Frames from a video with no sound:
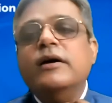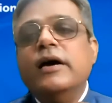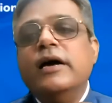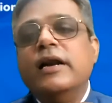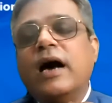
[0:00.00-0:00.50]

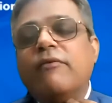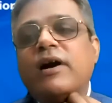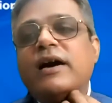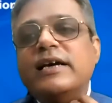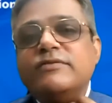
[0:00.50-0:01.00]
In our
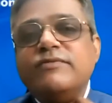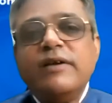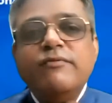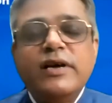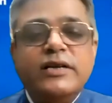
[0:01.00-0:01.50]
days
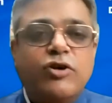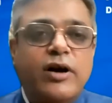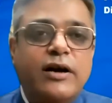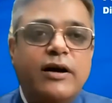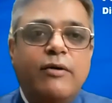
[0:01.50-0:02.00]
when we
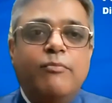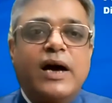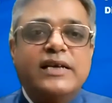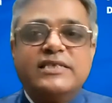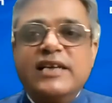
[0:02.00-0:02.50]
joined,
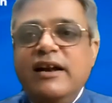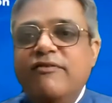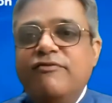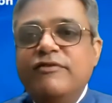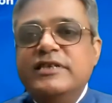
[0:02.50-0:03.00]

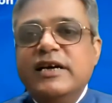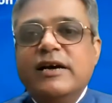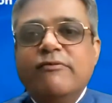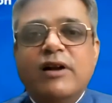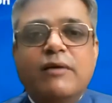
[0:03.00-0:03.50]
myself, Vijay
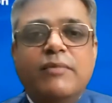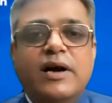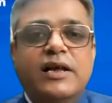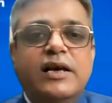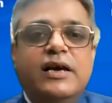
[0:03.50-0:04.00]

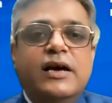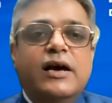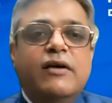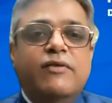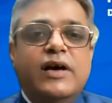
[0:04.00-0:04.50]
Kevalramani,
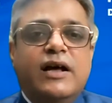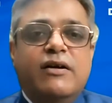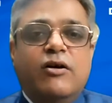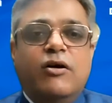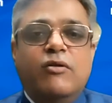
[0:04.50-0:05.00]
we are
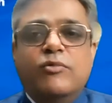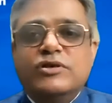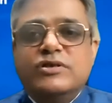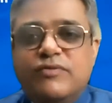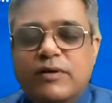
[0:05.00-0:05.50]

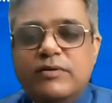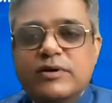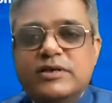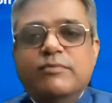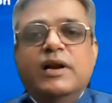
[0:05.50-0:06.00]
almost from the
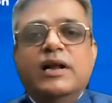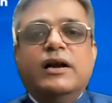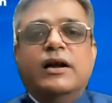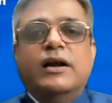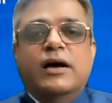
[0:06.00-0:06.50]

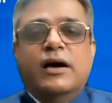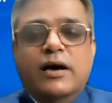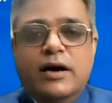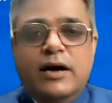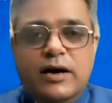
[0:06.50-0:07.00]
similar
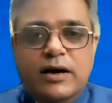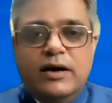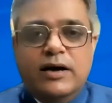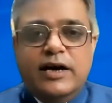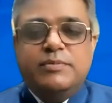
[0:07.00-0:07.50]

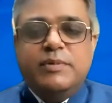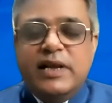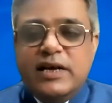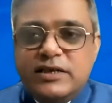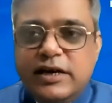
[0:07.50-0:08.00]

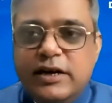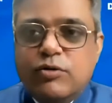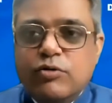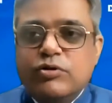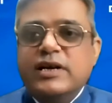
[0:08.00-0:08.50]
experience in
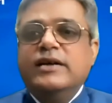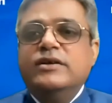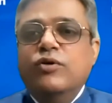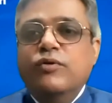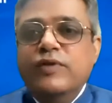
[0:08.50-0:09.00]
Rotaract,
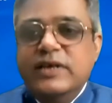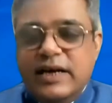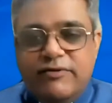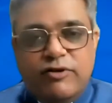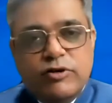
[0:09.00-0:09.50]
though
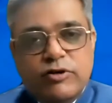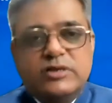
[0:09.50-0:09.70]
Vijay was